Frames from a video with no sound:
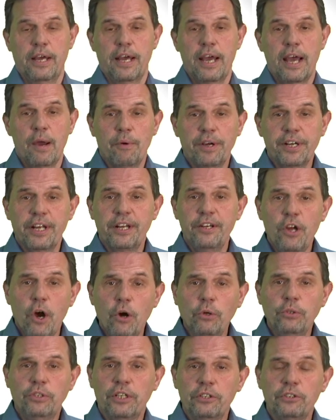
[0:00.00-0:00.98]
And what I
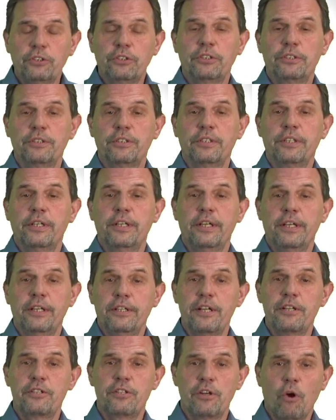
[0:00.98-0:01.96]
noticed
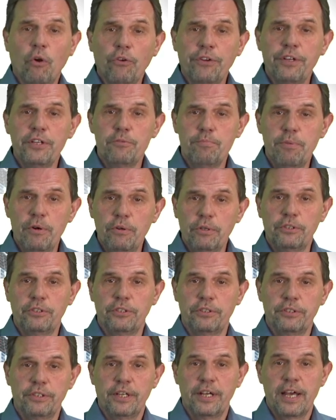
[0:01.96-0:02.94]
is all these books,
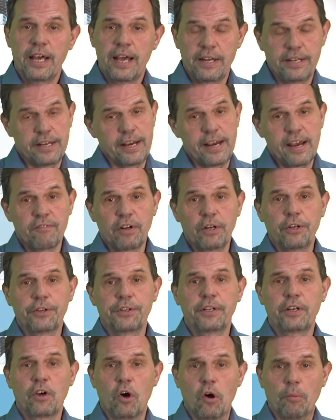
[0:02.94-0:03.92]
they have a lot
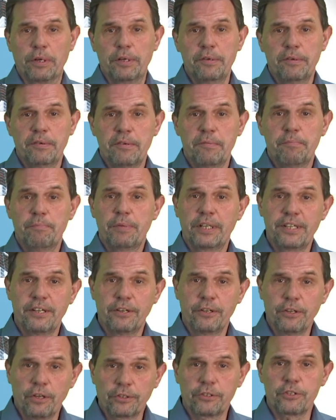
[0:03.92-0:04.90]
in common, but they're
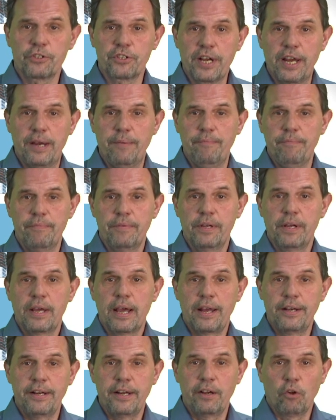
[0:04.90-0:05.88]
not the same,
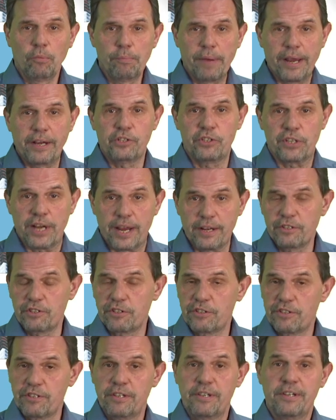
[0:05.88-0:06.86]
and they all make
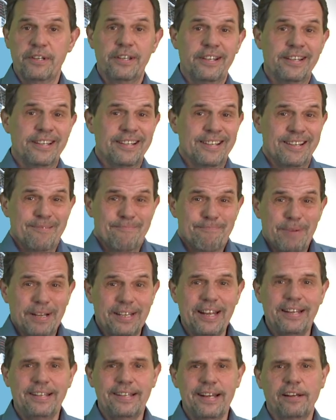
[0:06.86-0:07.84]
sense, but
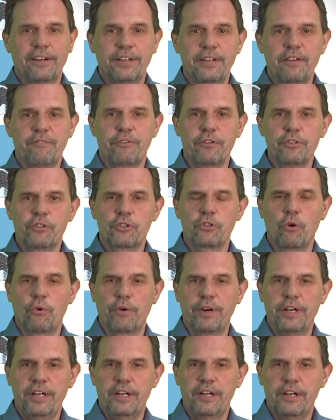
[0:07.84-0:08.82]
they tell a different
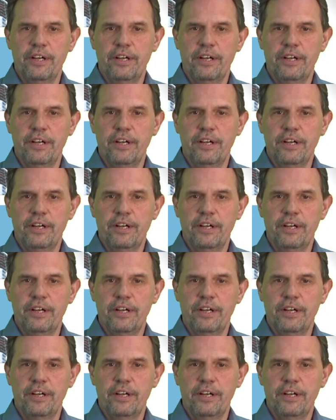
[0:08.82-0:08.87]
story.